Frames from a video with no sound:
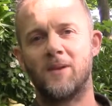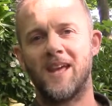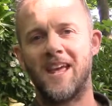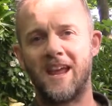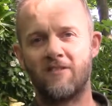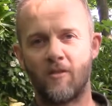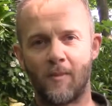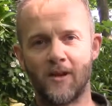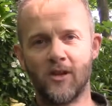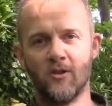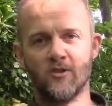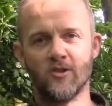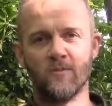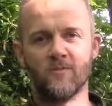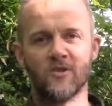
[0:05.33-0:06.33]
me here on my
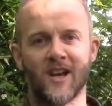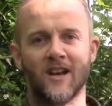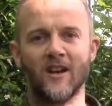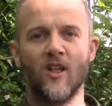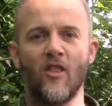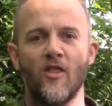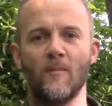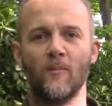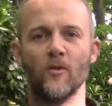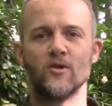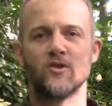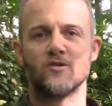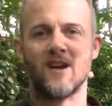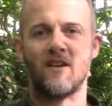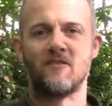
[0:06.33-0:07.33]
YouTube channel, The
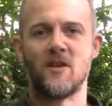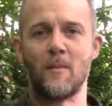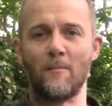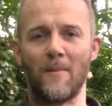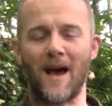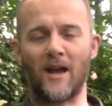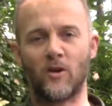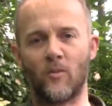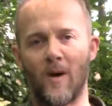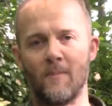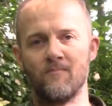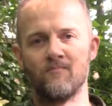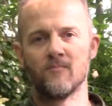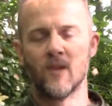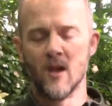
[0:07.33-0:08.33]
Bushcraft Padawan.
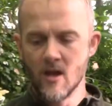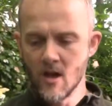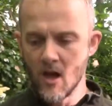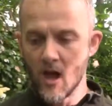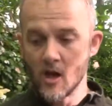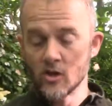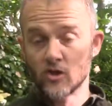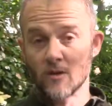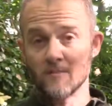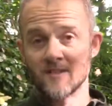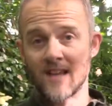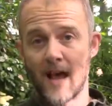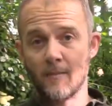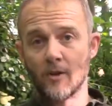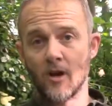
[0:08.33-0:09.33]
Some
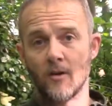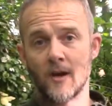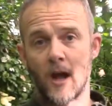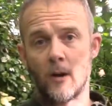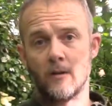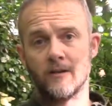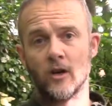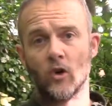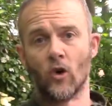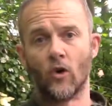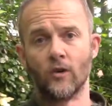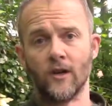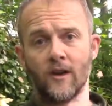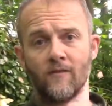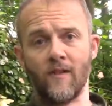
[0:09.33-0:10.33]
time ago now I
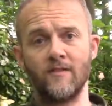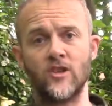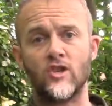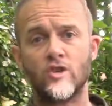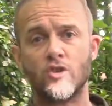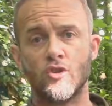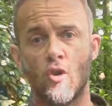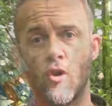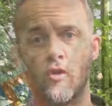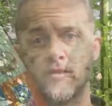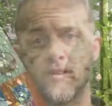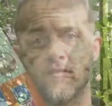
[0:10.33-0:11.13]
recorded a very short